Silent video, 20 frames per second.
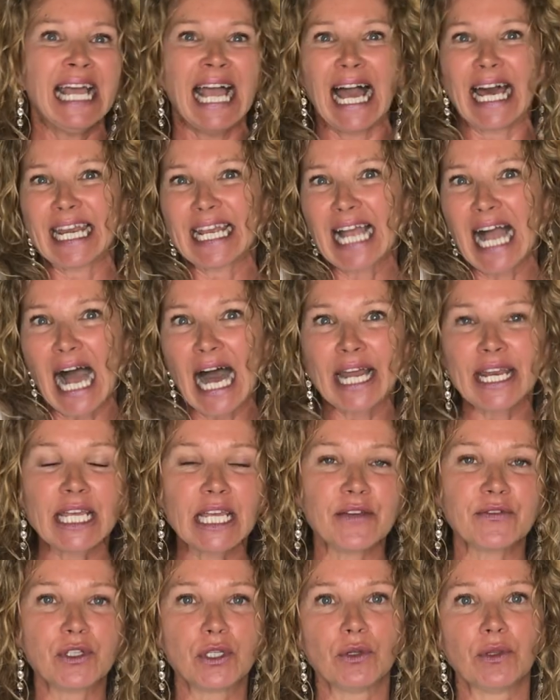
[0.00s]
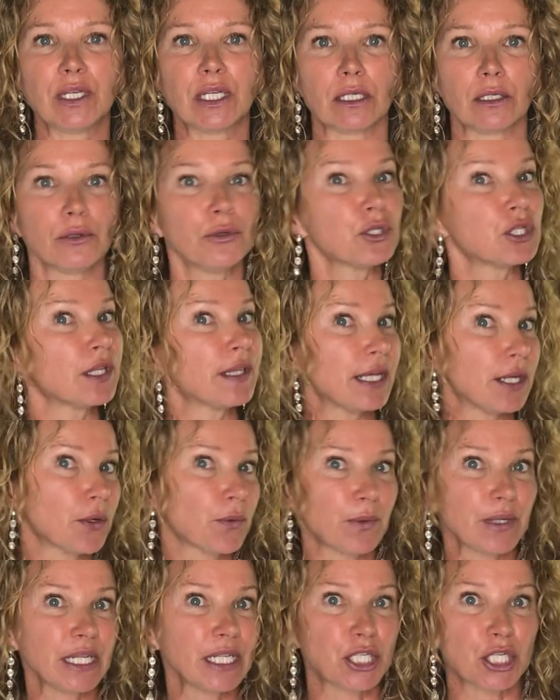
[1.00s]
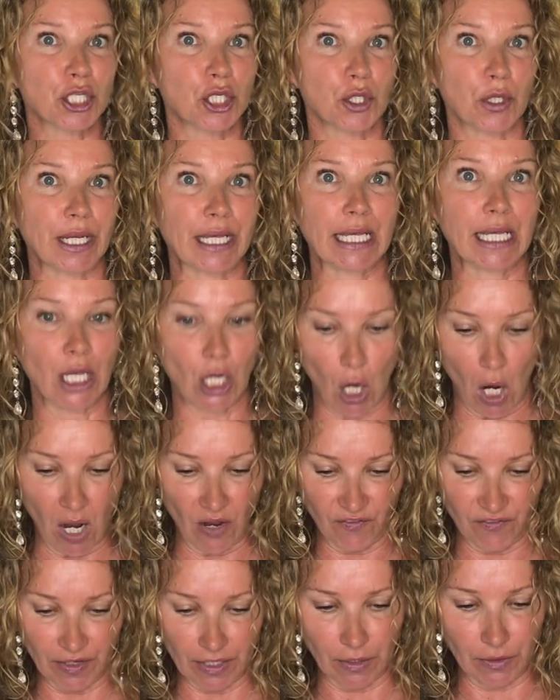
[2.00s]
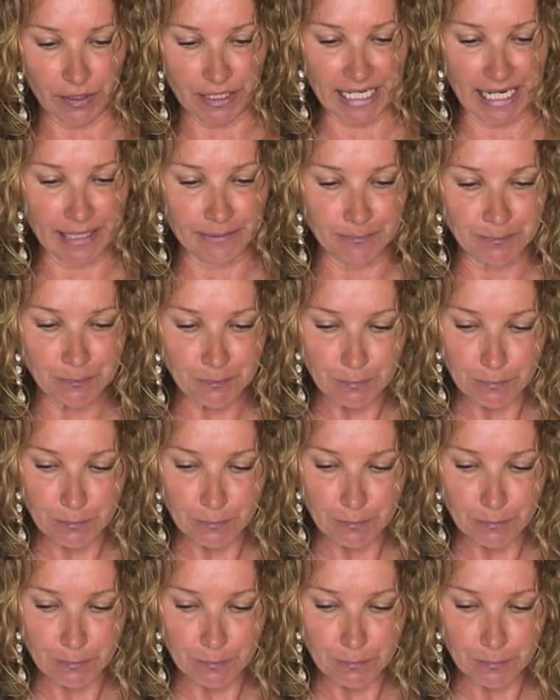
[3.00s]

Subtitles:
and it kind of gives you the illusion that you're really just drinking coffee all day.